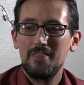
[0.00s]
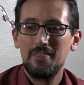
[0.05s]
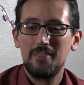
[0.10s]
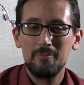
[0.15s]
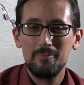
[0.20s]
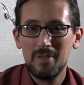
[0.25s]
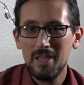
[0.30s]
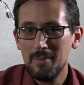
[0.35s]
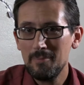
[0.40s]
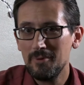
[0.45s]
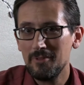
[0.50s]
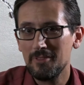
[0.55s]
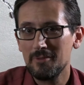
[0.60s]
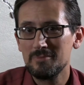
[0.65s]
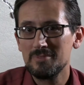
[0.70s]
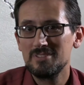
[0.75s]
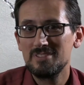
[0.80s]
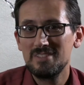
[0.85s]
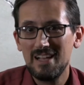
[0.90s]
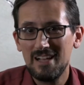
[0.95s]
the people
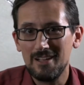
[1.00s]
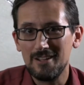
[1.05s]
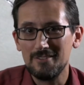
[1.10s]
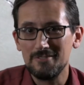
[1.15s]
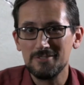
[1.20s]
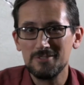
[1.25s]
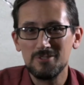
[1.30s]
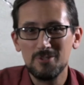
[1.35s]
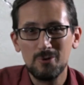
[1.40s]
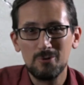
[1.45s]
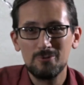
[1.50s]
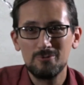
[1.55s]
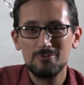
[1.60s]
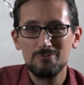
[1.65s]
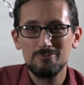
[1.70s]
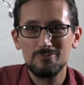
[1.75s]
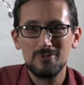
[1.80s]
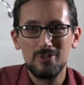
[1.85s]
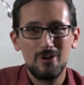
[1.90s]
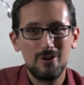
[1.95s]
themselves
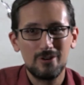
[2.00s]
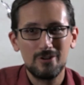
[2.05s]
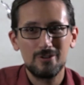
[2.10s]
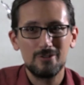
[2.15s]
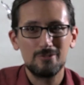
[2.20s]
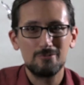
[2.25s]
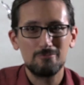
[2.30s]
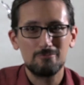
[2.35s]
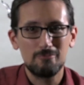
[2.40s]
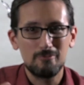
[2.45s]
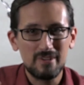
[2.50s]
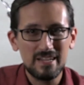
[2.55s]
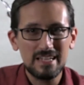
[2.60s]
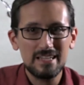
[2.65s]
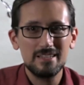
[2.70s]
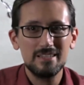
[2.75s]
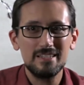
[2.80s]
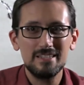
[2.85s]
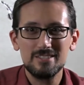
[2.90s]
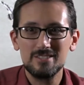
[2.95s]
no longer
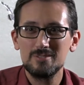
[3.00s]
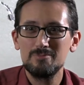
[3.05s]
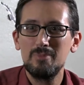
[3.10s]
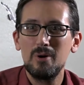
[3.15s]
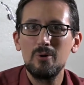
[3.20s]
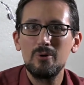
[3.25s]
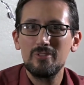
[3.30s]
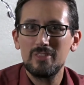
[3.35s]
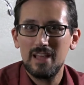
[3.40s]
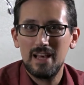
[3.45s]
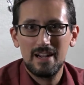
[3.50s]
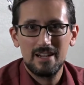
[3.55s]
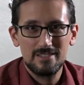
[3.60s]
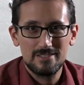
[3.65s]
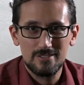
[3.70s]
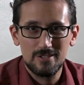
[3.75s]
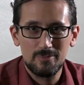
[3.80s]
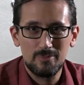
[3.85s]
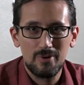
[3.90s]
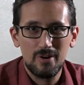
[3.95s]
really spoke that
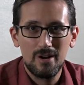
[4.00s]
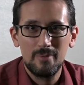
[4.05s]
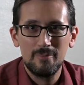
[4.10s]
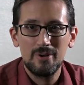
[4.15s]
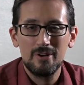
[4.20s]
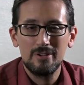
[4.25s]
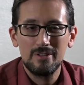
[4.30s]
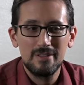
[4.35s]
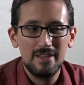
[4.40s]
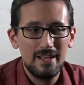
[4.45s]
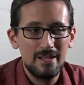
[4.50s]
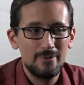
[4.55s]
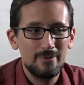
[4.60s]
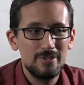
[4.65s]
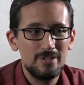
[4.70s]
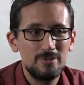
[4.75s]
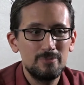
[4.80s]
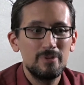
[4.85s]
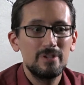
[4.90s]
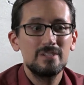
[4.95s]
as their primary
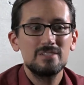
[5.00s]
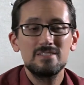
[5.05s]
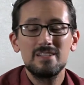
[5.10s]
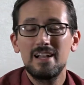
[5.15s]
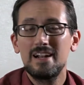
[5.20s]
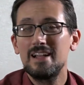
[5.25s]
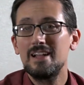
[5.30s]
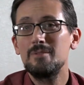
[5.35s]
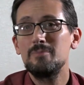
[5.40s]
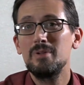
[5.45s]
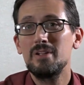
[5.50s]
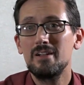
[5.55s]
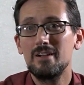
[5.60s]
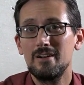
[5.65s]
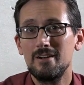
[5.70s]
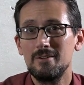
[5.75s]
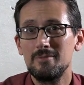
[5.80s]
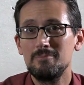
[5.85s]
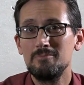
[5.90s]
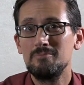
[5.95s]
language because that had
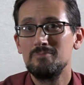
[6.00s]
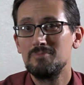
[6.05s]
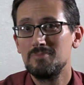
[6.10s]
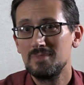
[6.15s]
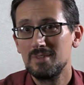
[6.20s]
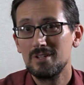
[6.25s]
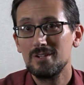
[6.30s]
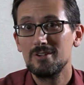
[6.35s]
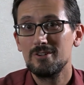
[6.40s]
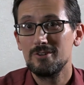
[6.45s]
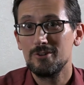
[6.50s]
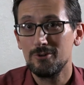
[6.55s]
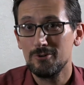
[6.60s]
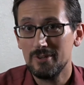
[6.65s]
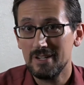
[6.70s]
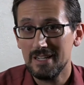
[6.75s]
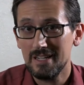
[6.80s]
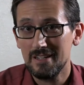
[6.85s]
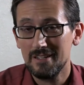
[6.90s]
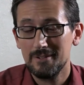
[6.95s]
become
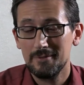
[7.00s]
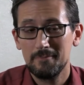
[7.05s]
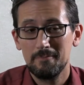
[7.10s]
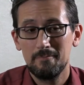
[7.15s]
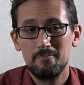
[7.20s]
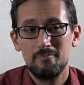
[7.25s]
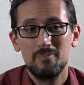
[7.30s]
Greek.